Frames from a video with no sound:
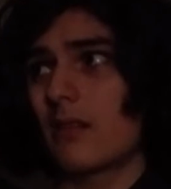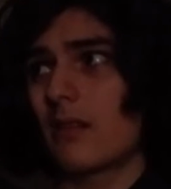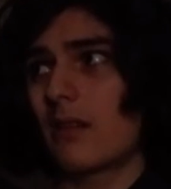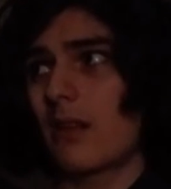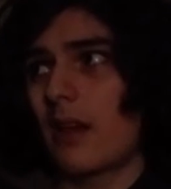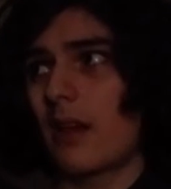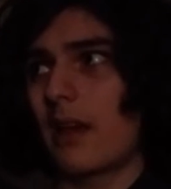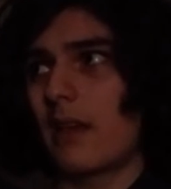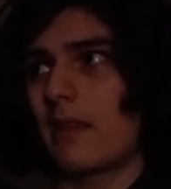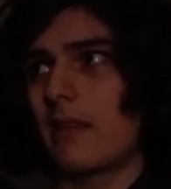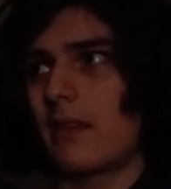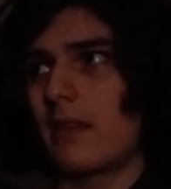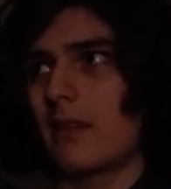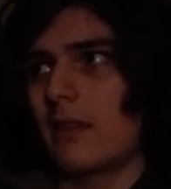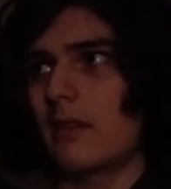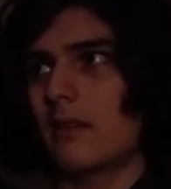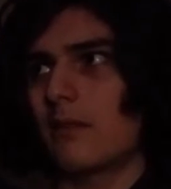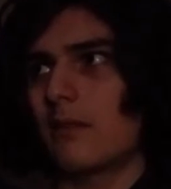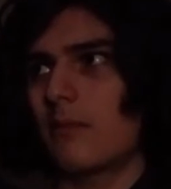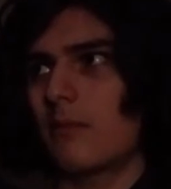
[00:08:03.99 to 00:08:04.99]
I
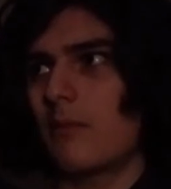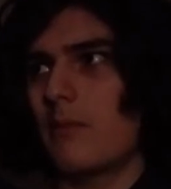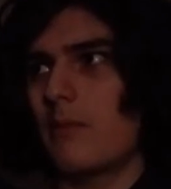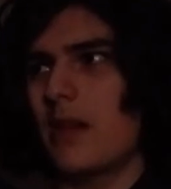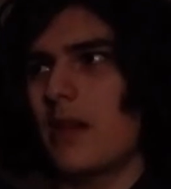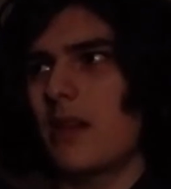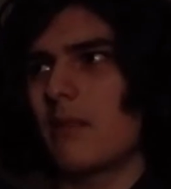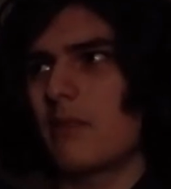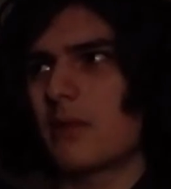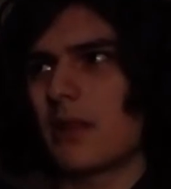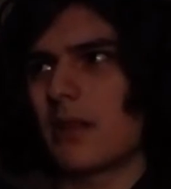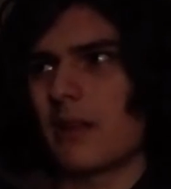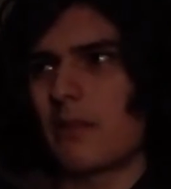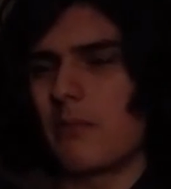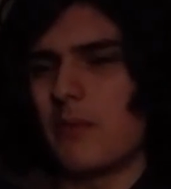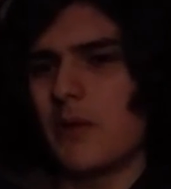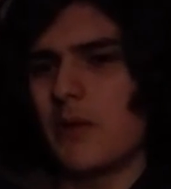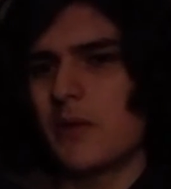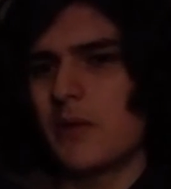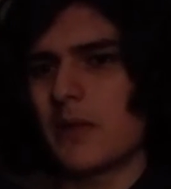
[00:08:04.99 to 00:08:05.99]
think mediums like
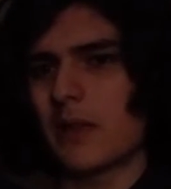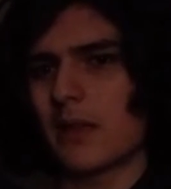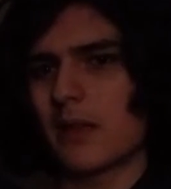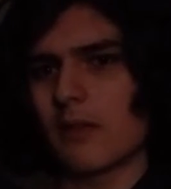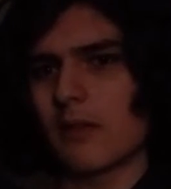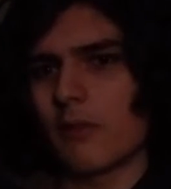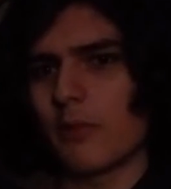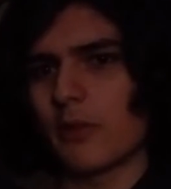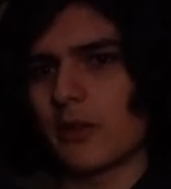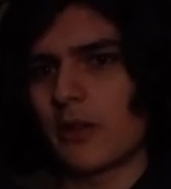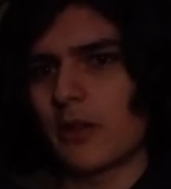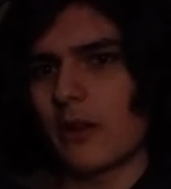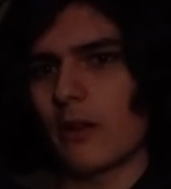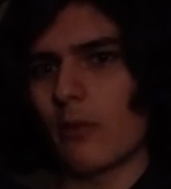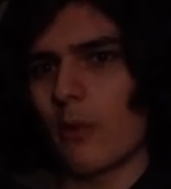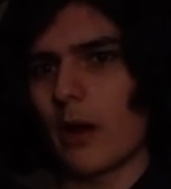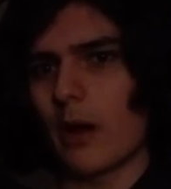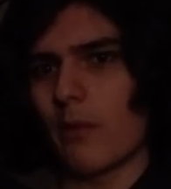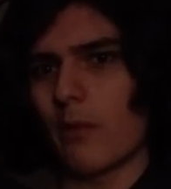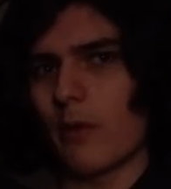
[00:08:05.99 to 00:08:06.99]
music can almost get
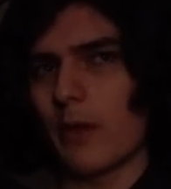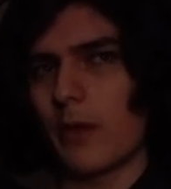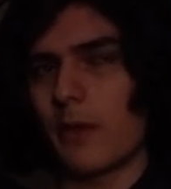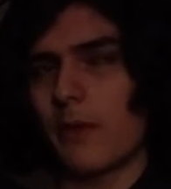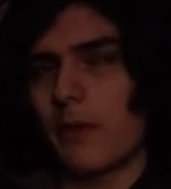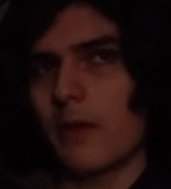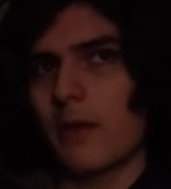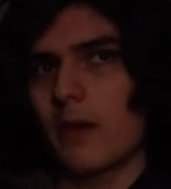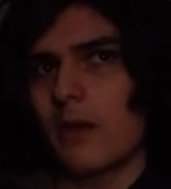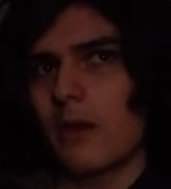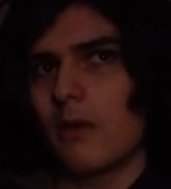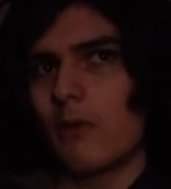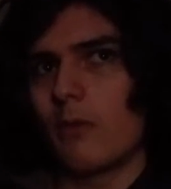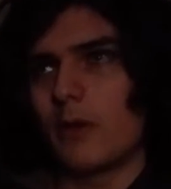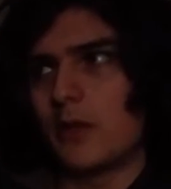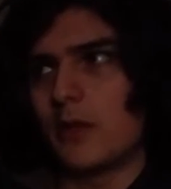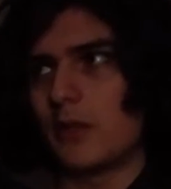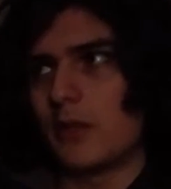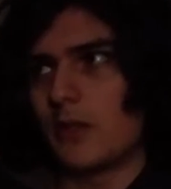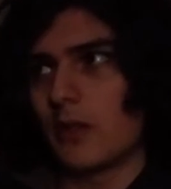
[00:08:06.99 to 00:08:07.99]
away with,
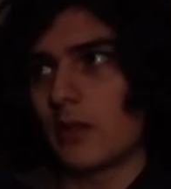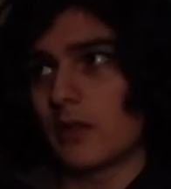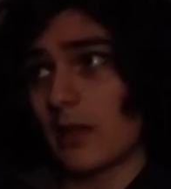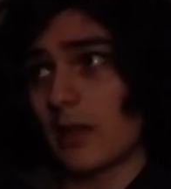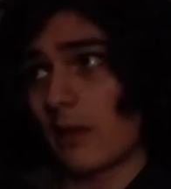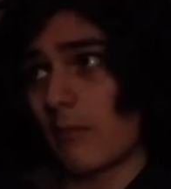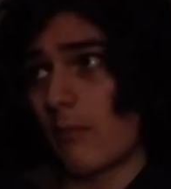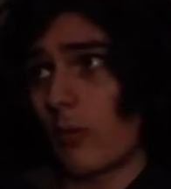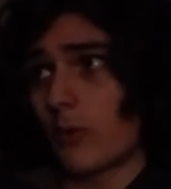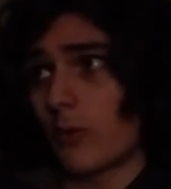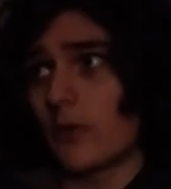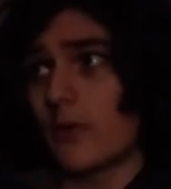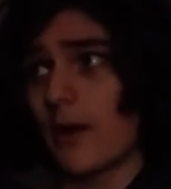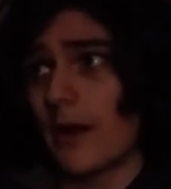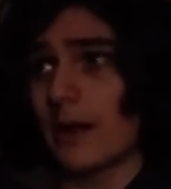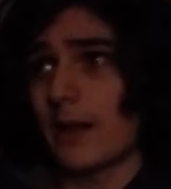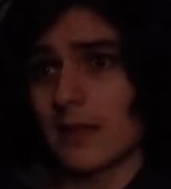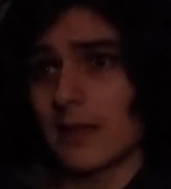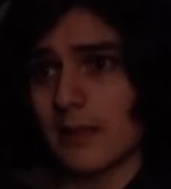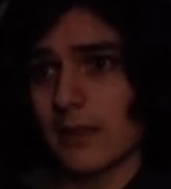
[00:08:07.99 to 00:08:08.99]
which is just like
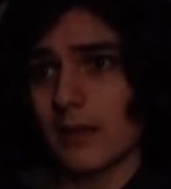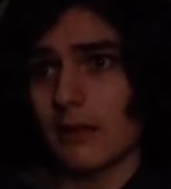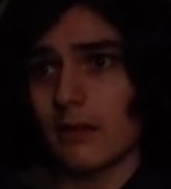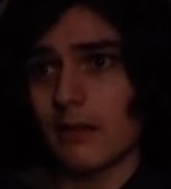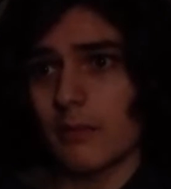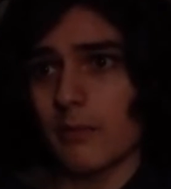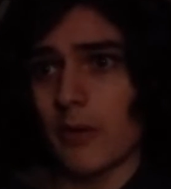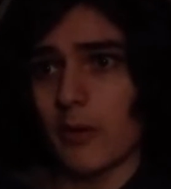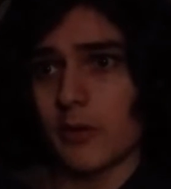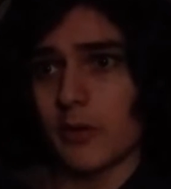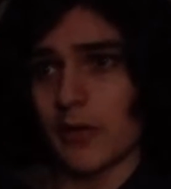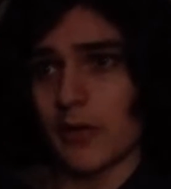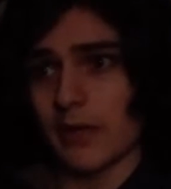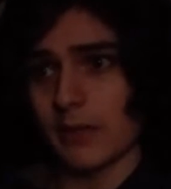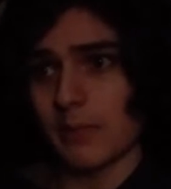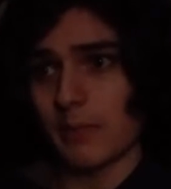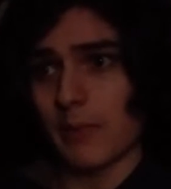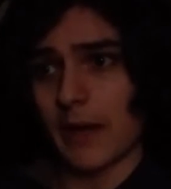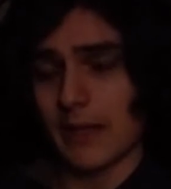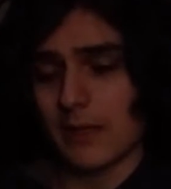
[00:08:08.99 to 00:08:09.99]
portray a single emotion
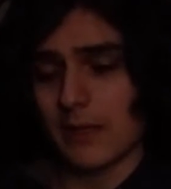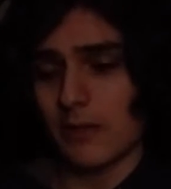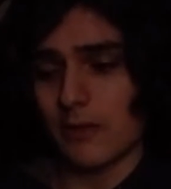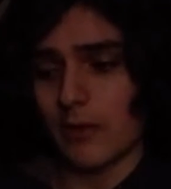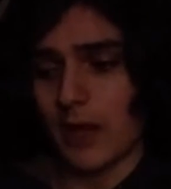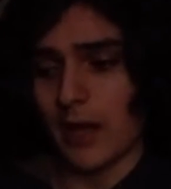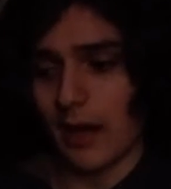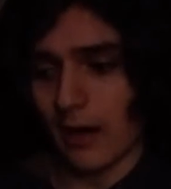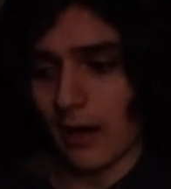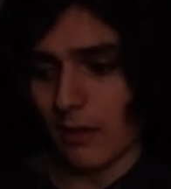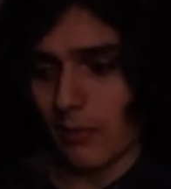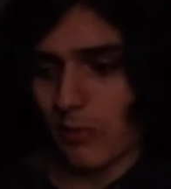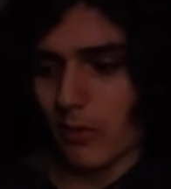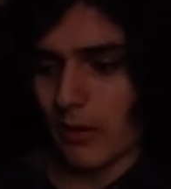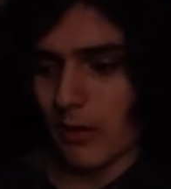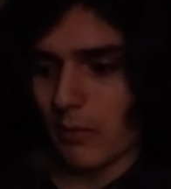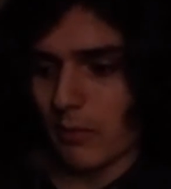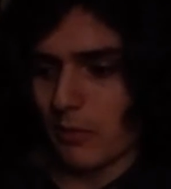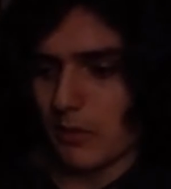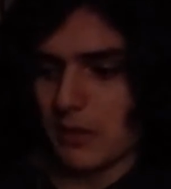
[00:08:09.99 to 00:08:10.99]
as best you can. But
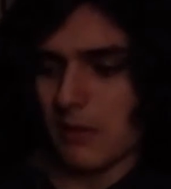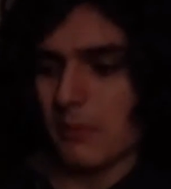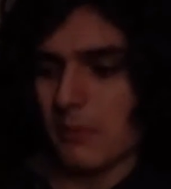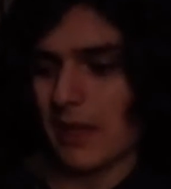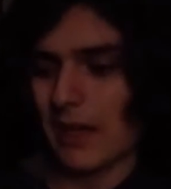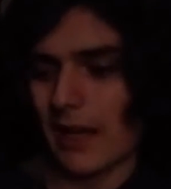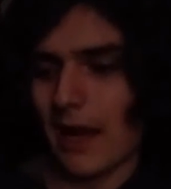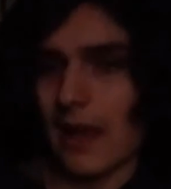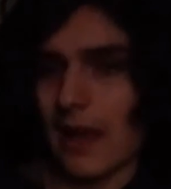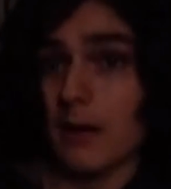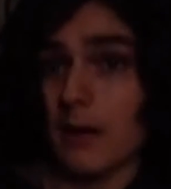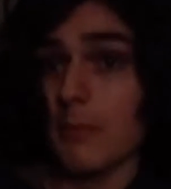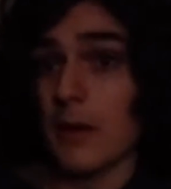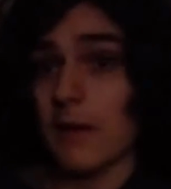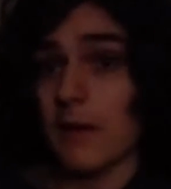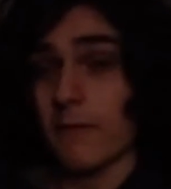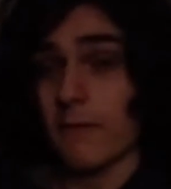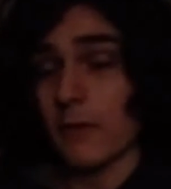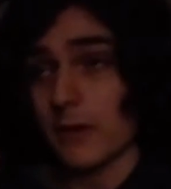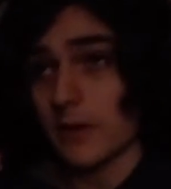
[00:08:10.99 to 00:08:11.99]
like with something like
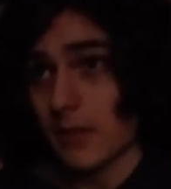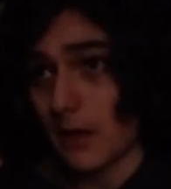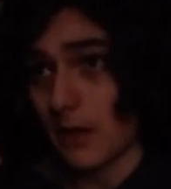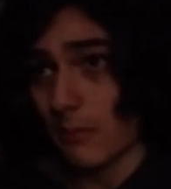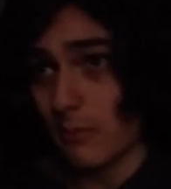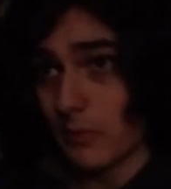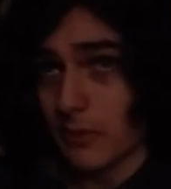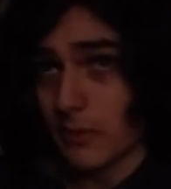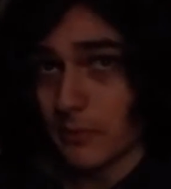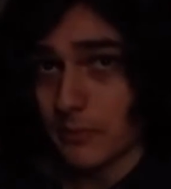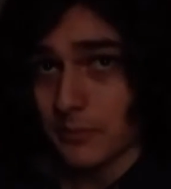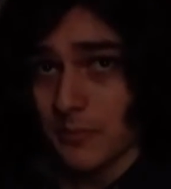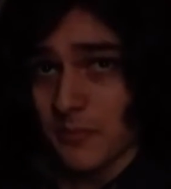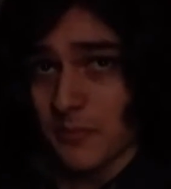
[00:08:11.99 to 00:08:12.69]
anime, for example,